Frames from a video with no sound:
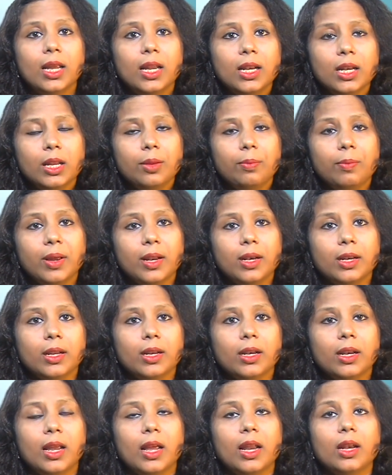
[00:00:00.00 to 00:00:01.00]

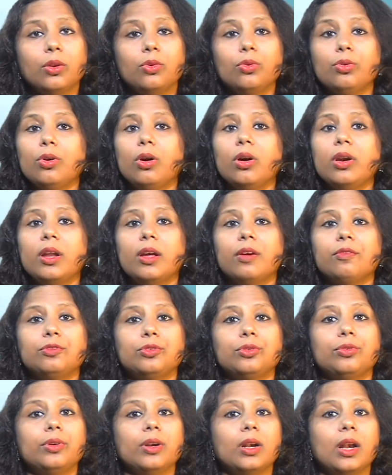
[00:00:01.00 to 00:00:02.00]
independent and do not have
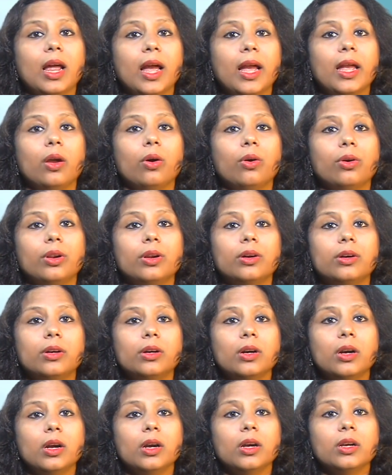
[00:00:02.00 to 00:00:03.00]
to rely on her
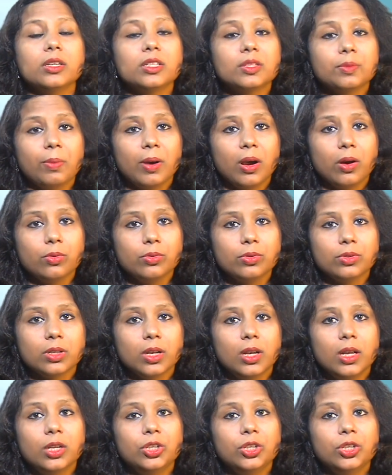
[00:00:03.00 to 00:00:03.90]
spouse.